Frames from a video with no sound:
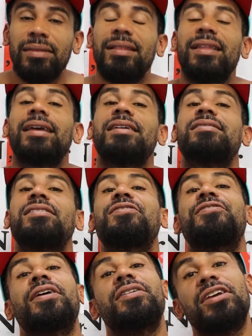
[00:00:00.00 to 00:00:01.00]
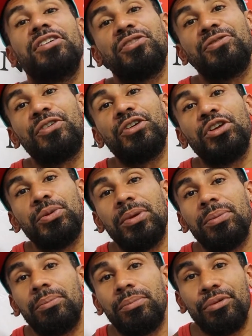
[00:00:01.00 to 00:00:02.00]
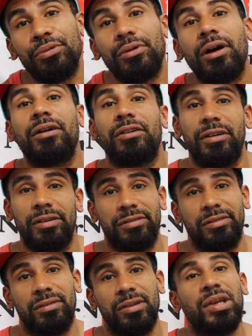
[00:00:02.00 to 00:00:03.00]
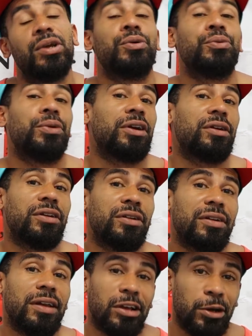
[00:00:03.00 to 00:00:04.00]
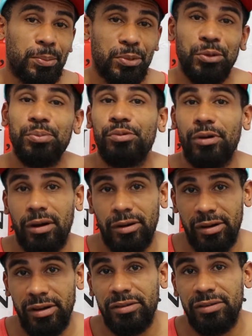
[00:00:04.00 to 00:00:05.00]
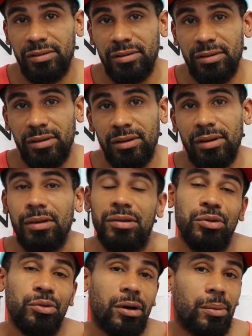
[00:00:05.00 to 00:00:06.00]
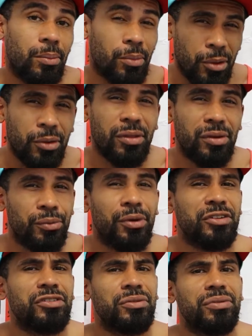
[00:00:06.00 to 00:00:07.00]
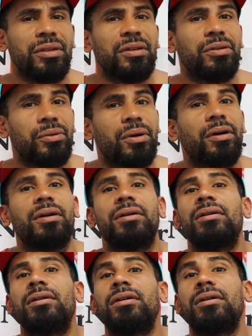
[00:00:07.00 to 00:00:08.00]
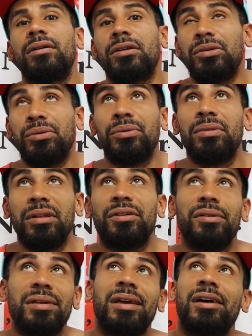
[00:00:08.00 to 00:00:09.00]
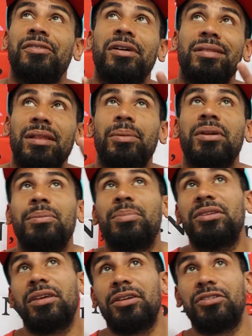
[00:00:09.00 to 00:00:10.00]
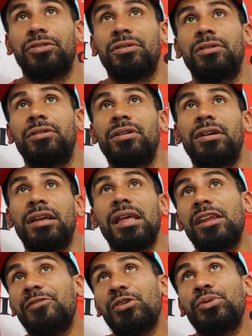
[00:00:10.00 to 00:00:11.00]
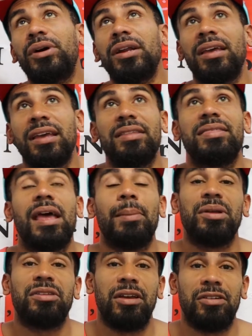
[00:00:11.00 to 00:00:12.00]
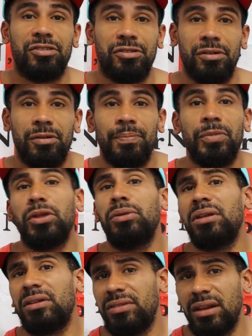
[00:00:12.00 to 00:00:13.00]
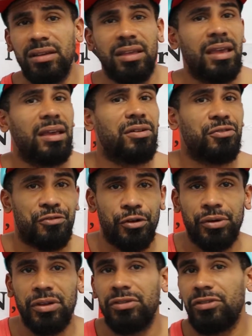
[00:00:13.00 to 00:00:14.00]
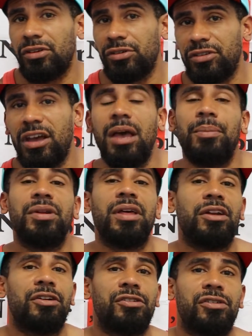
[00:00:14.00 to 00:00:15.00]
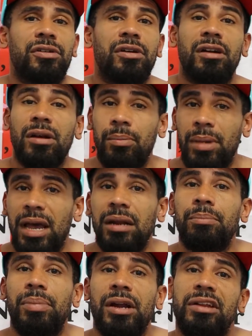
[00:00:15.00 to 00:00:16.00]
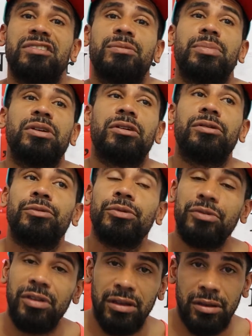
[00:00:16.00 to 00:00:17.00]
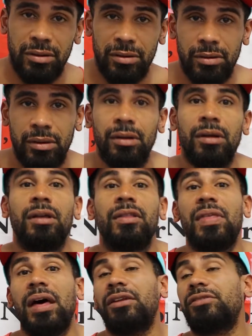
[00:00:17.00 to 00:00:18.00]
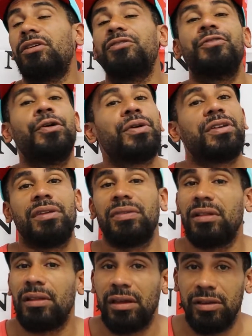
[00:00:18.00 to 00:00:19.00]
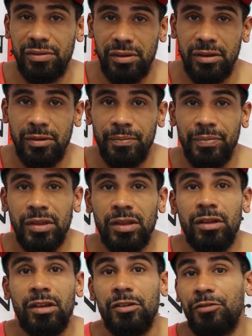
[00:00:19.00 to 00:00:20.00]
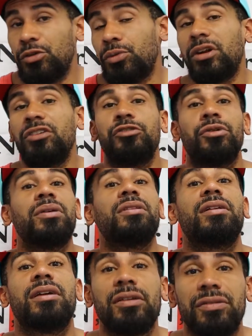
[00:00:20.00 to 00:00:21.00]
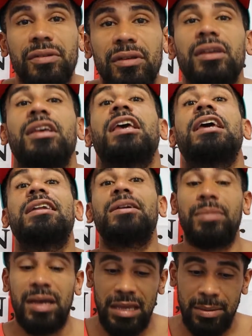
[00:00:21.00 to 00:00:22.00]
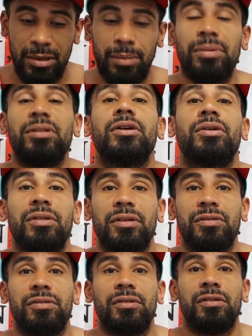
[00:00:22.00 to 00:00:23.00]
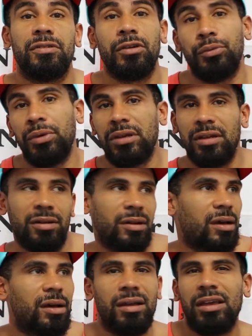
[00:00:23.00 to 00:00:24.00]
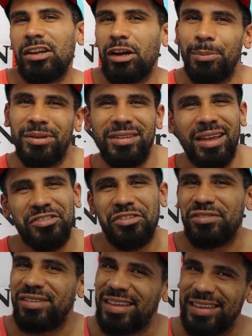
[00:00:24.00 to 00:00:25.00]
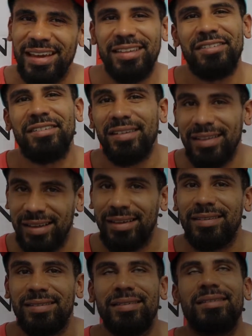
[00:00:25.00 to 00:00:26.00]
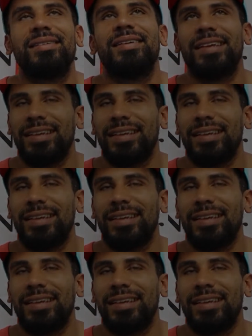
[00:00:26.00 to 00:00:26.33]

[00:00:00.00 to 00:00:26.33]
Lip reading: the Legacy Foundation for Human Progress. We are here to help you progress. You are more than what you think you are. You literally have unlimited potential. And if you want to hit that potential, you need to dedicate and focus your time and energy on a mind-body-spirit routine. That is our focus at The Legacy. If you want to join The Legacy, hit up my email below this so we can hit our potentials together, yes?